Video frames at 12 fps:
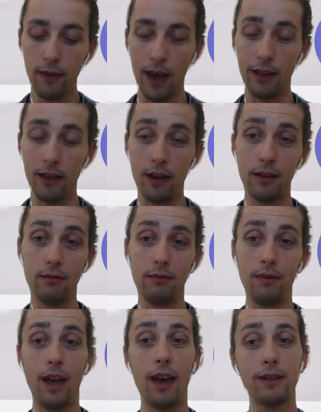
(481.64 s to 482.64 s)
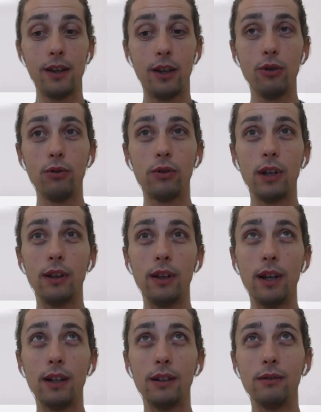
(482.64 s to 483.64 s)
and then execute and
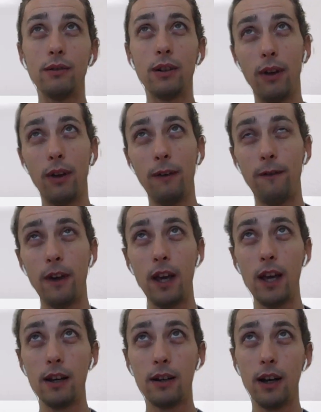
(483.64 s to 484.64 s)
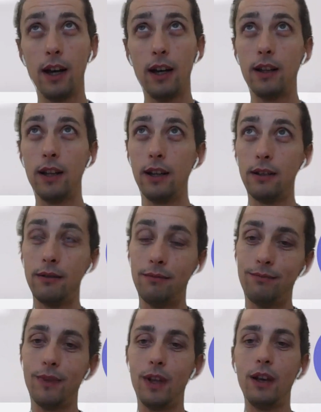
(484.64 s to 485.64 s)
then rethink, and
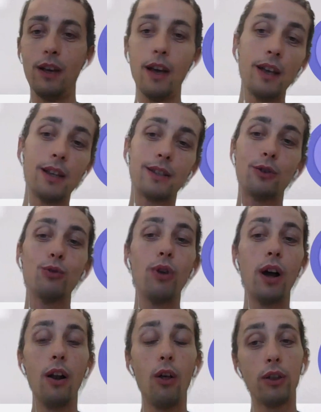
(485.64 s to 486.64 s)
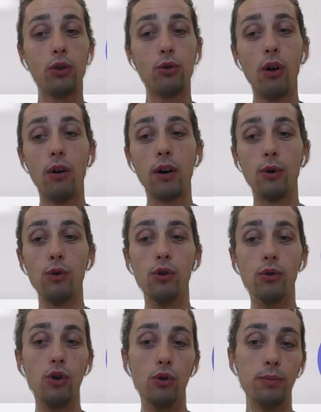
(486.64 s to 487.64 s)
then it's too long a
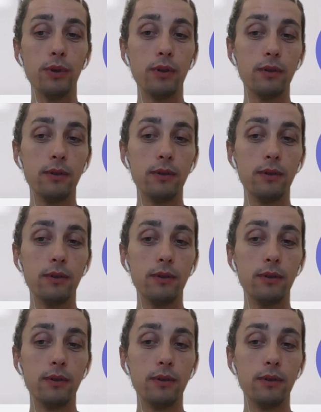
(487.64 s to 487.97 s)
loop.